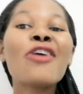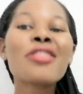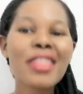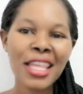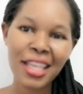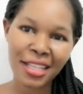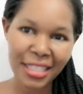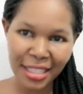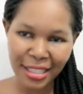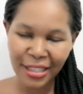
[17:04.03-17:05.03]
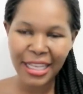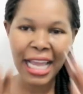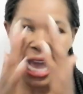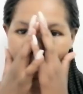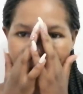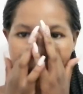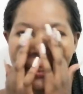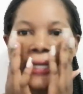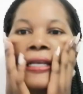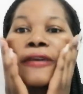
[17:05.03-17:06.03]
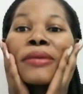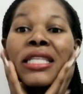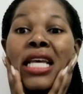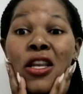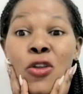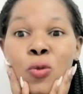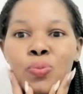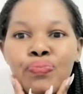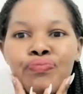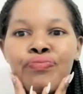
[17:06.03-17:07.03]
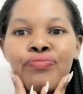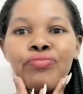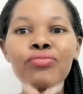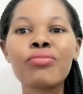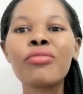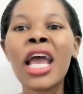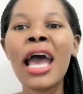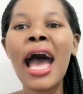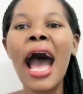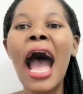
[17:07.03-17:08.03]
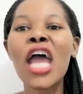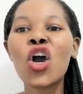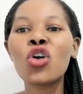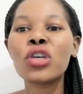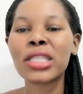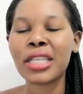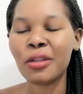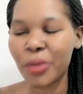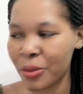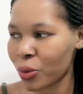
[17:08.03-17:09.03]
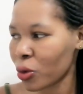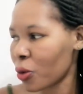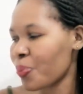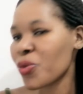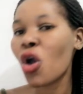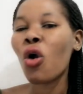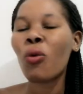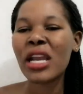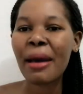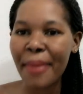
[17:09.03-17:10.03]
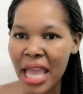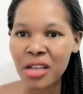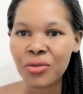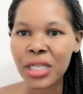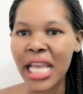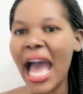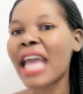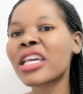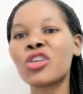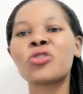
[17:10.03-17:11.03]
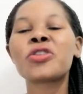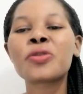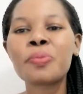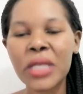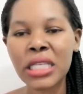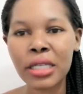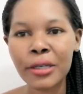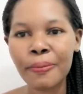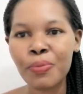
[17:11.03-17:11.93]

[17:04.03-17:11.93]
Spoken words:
this, guys, let me tell you, I always tell people, when I'm angry, I cannot speak.